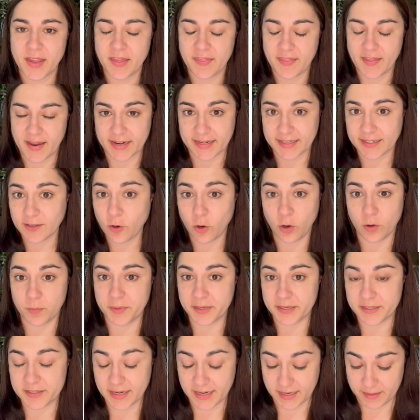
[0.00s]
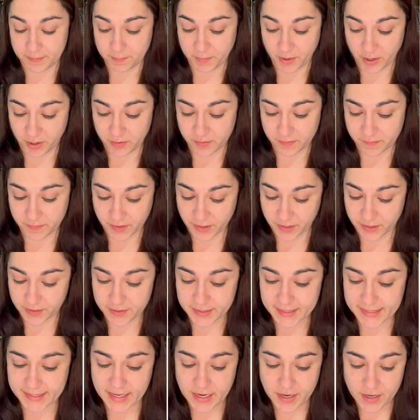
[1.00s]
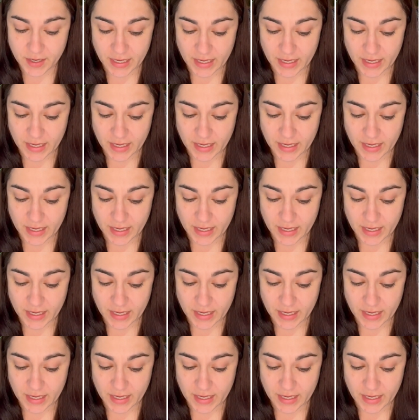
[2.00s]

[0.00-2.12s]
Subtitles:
that is common in both of those.